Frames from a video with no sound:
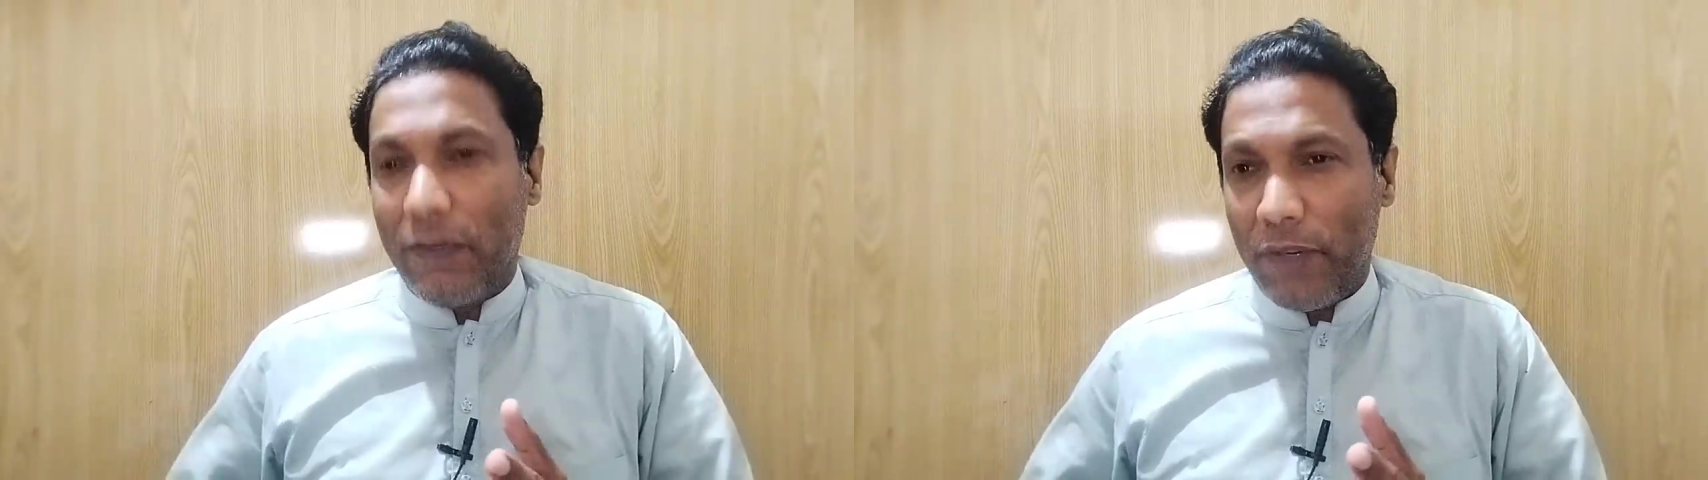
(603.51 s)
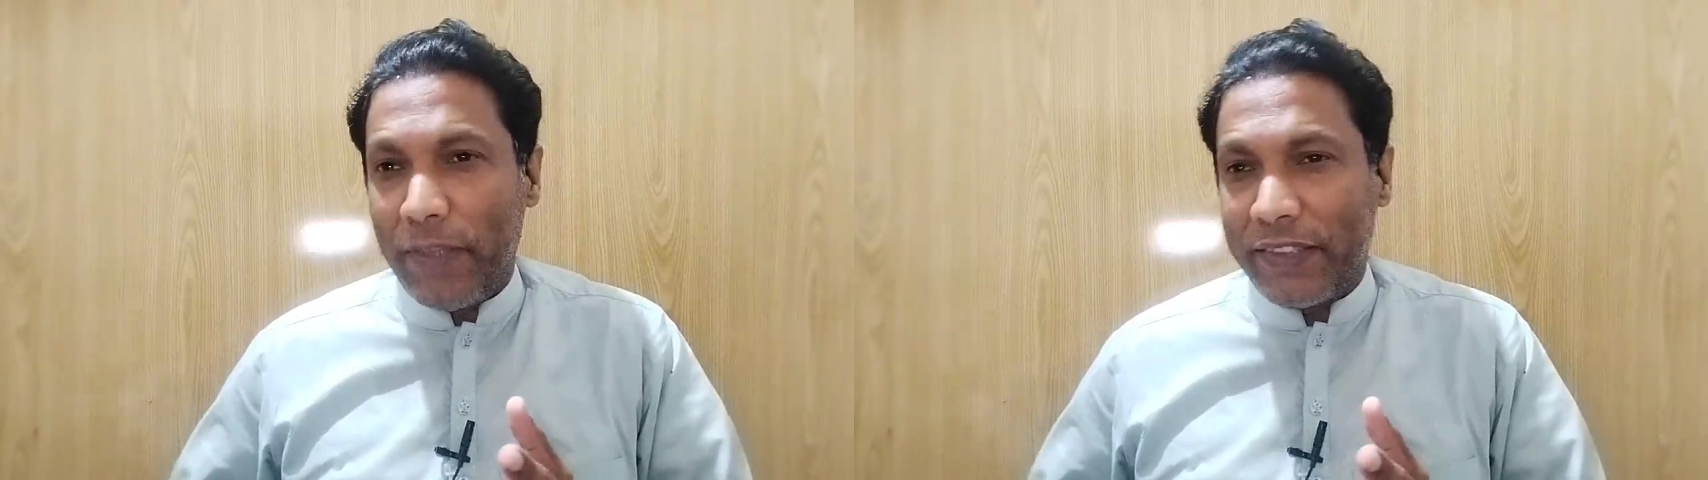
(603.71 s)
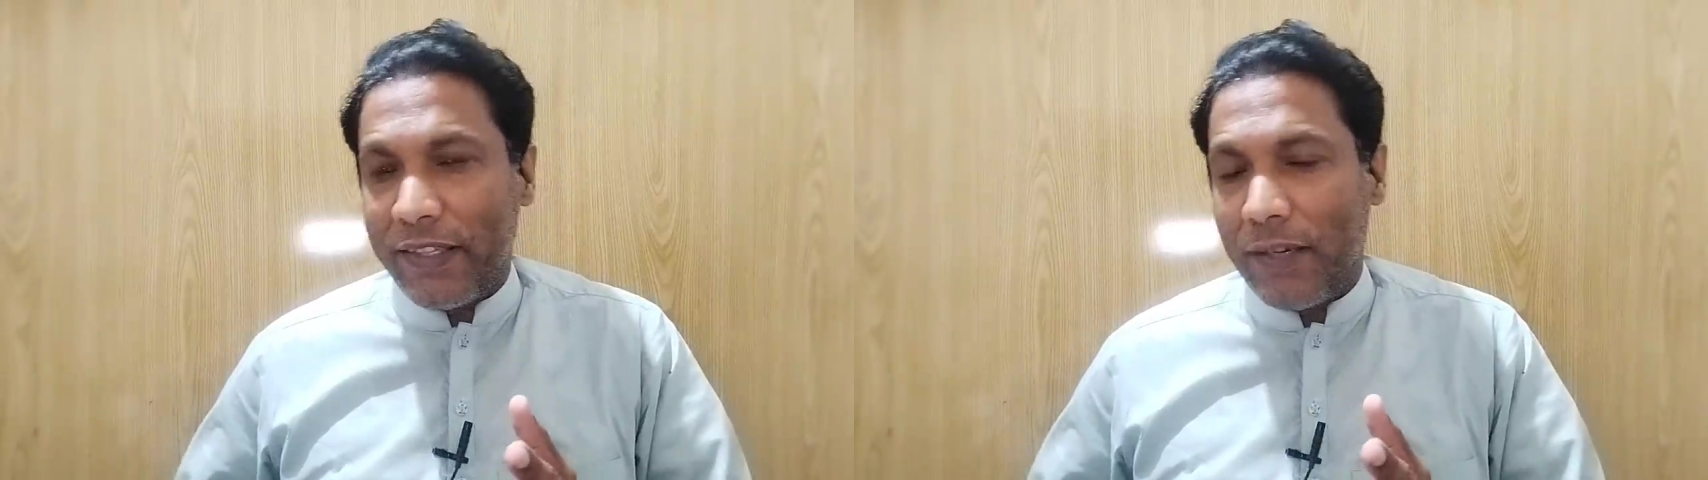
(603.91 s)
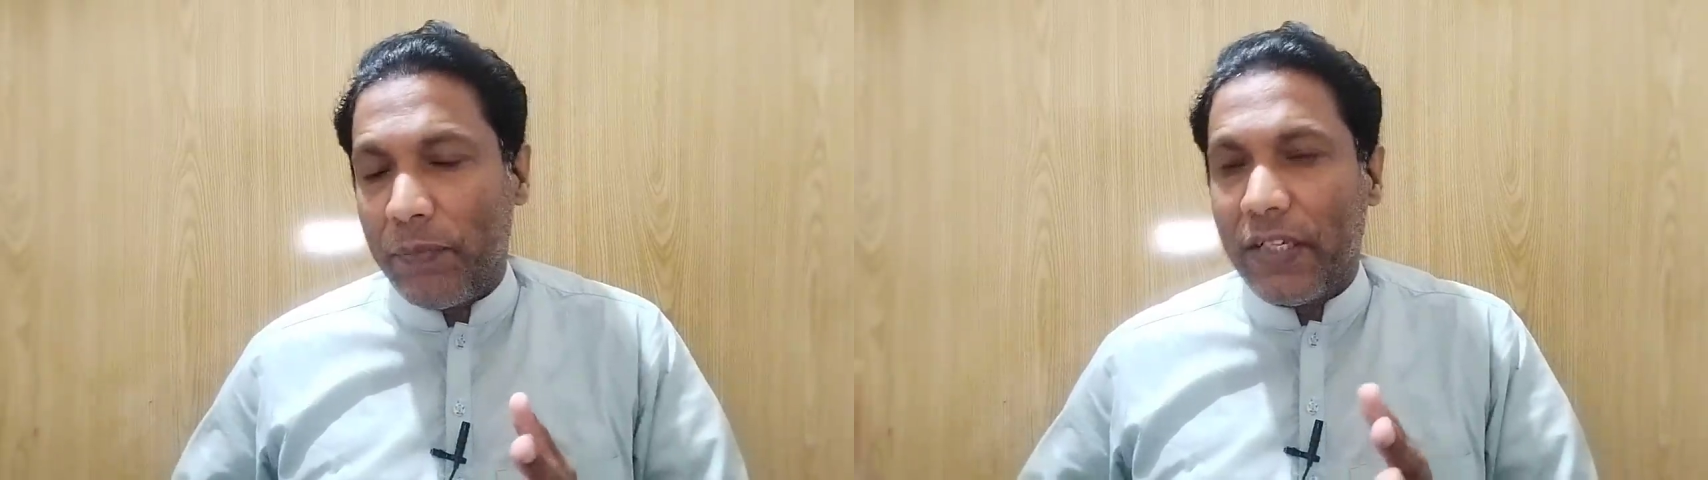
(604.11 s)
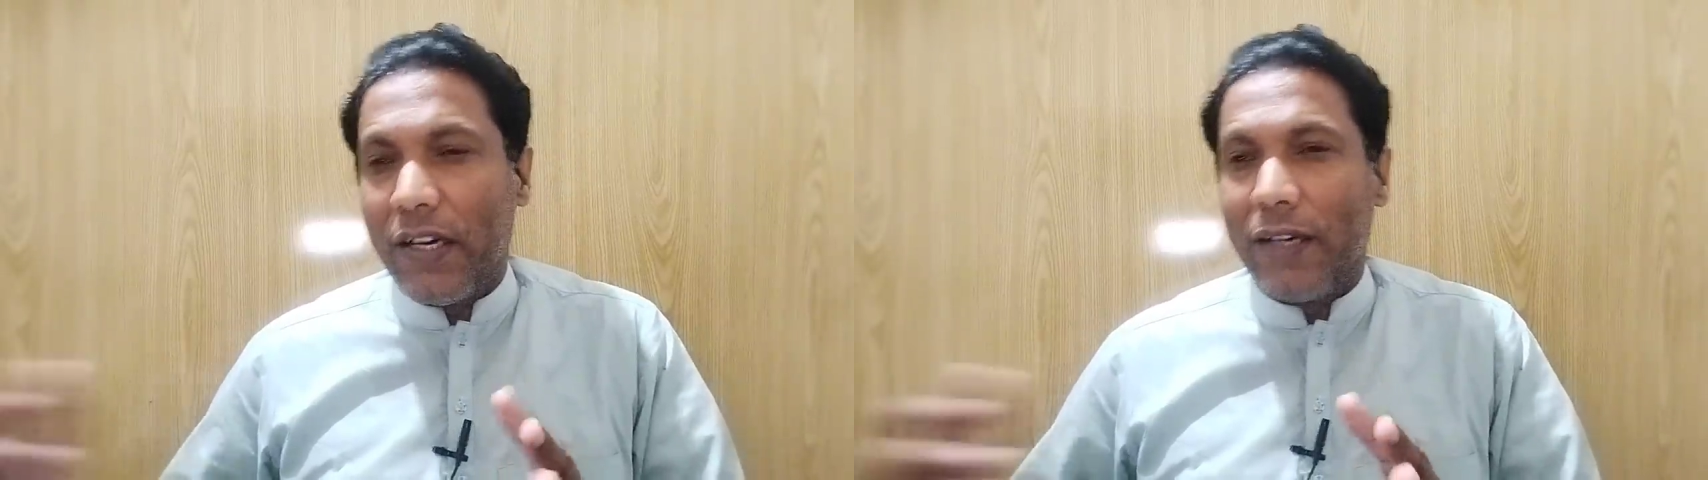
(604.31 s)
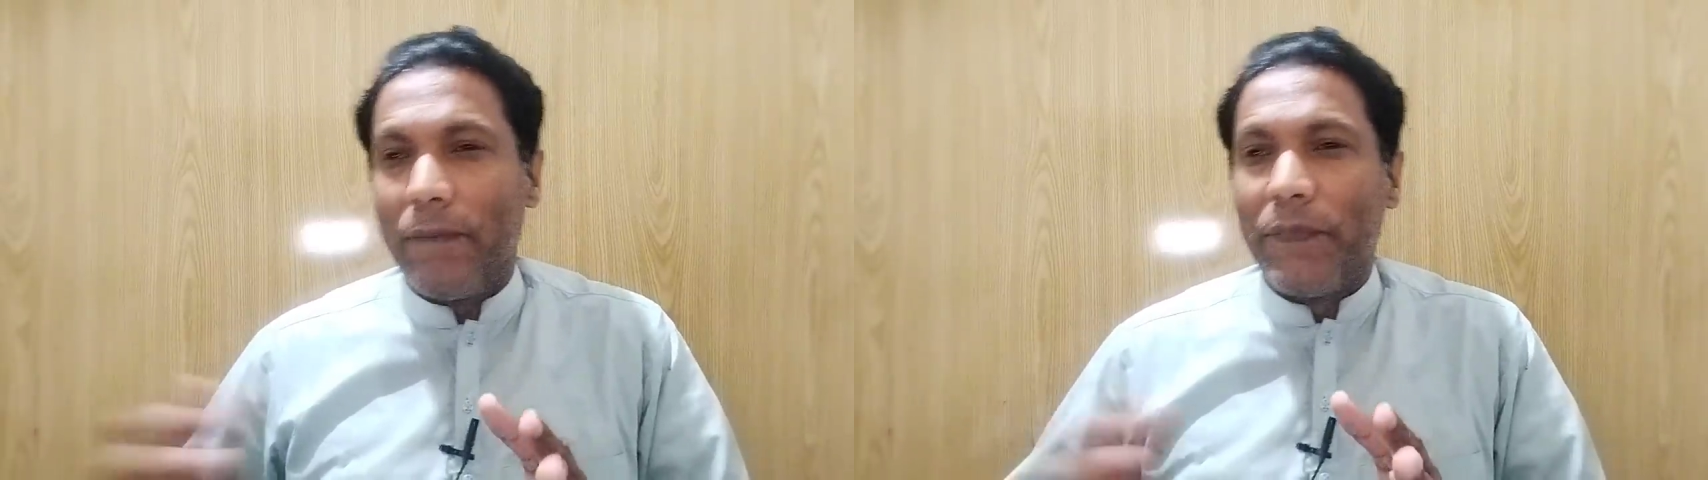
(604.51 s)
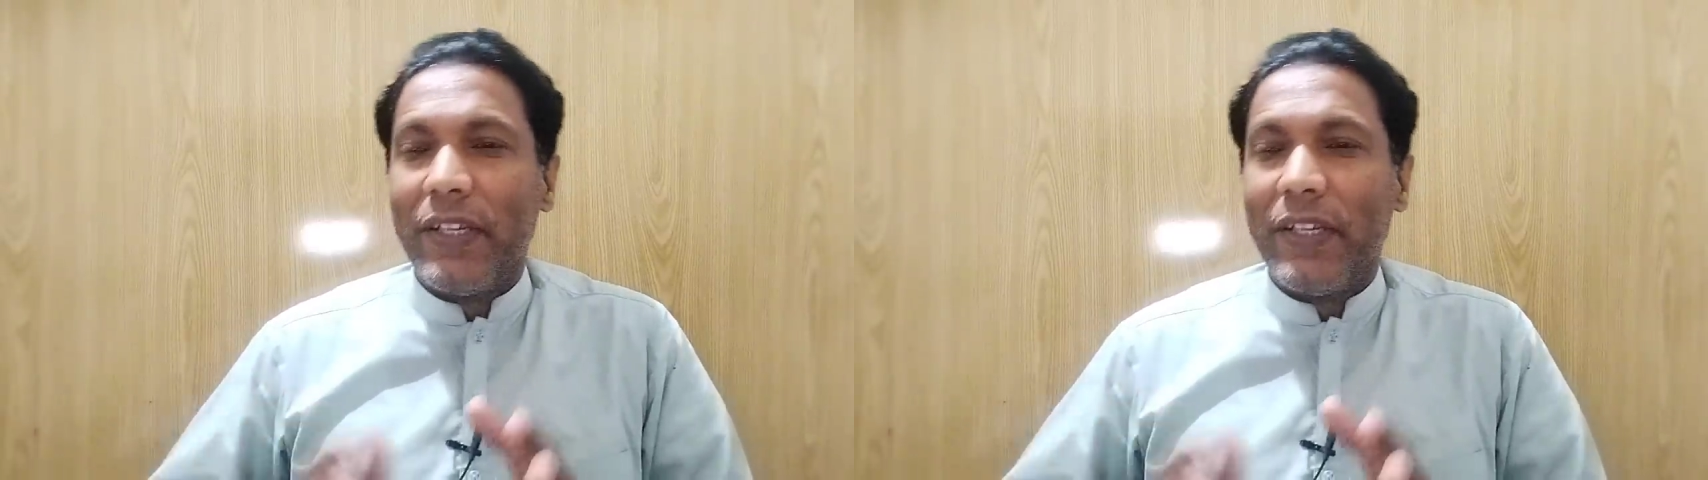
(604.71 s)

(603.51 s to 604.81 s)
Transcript: from SNNPR,